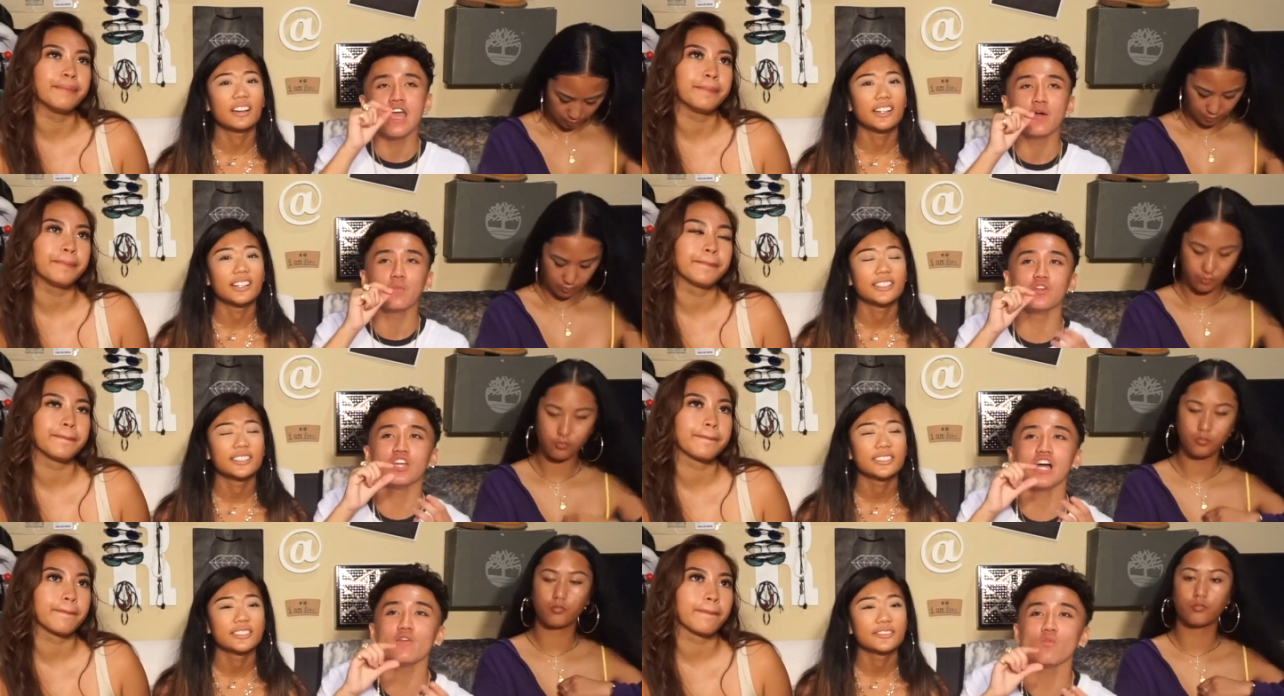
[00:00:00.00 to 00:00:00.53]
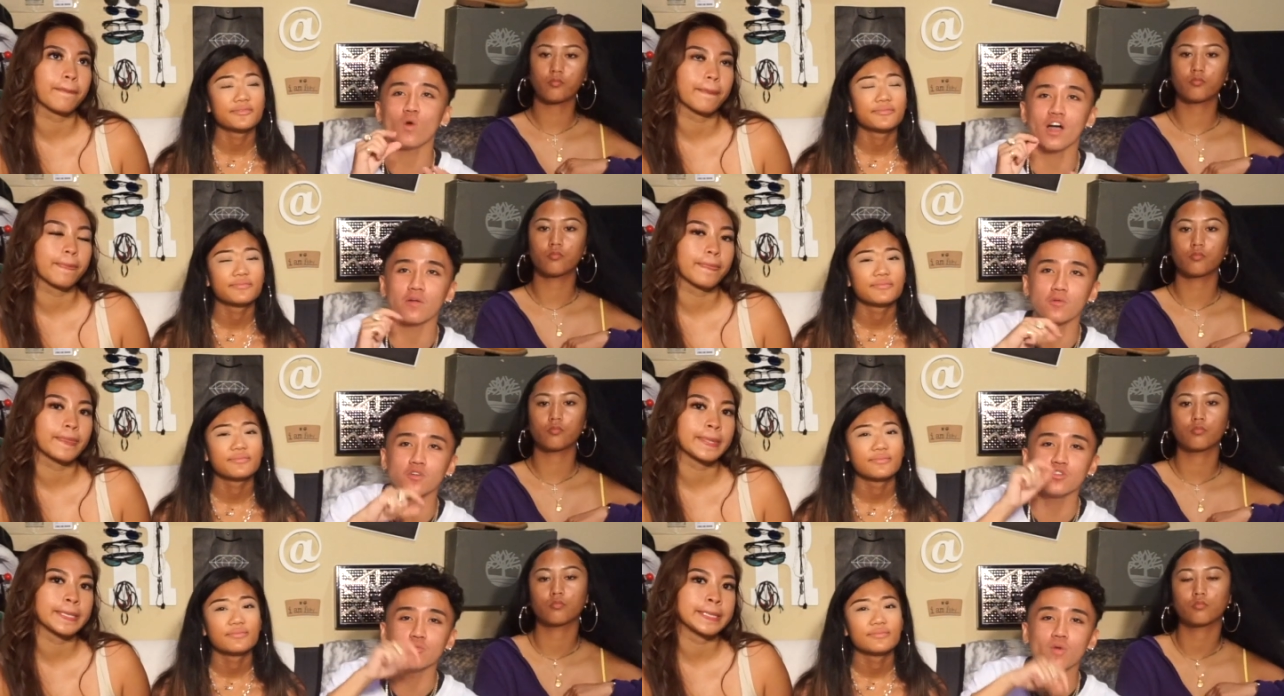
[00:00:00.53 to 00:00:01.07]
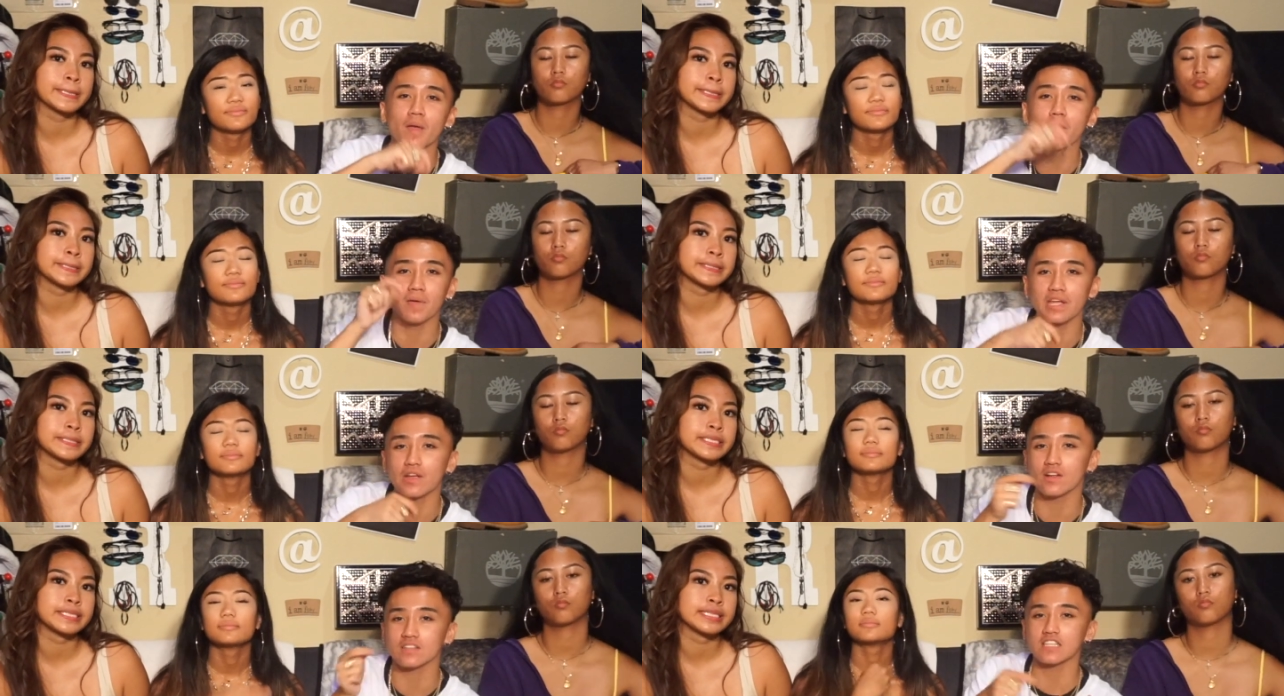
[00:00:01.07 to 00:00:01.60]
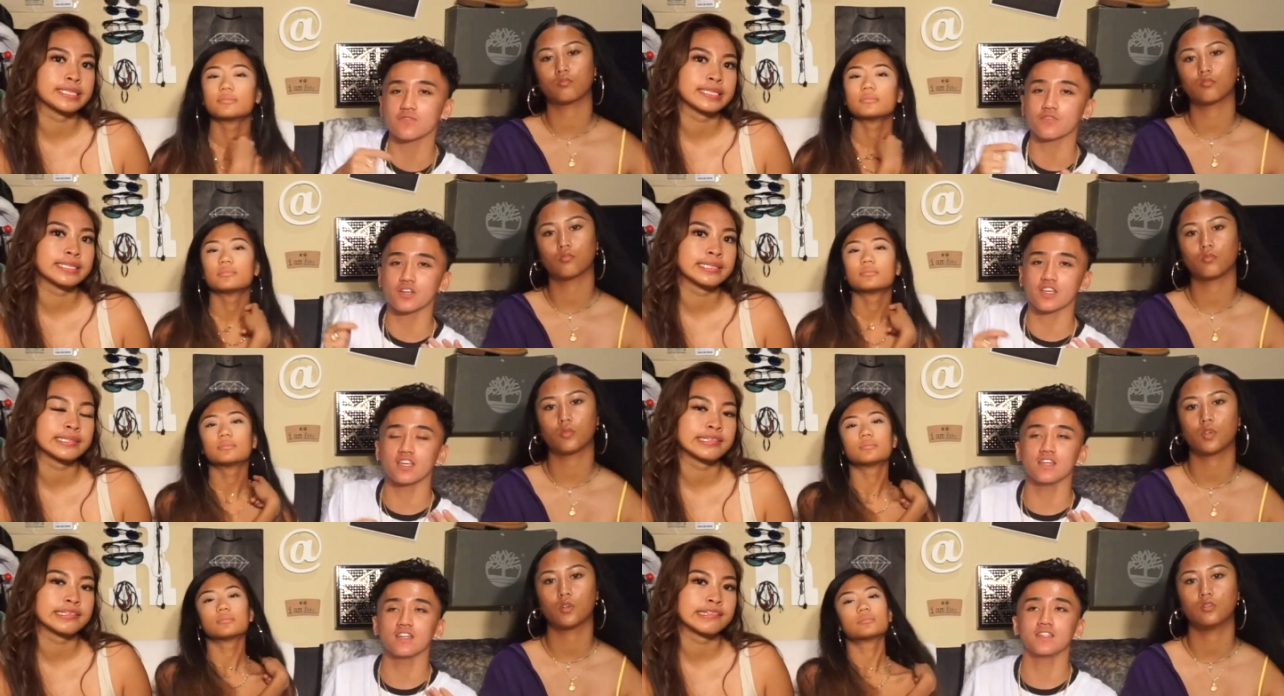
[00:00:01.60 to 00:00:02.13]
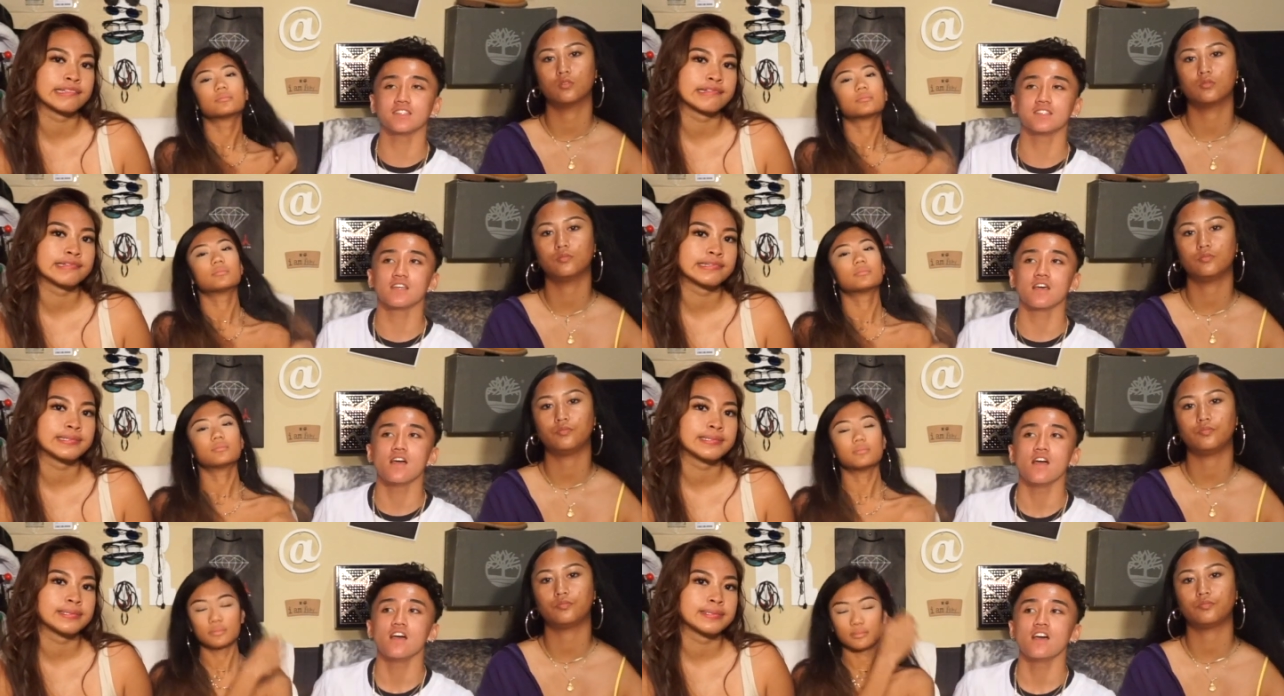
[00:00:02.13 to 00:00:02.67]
Speaker 1: when you have Wide Ruled, you write bigger. It's like for kids.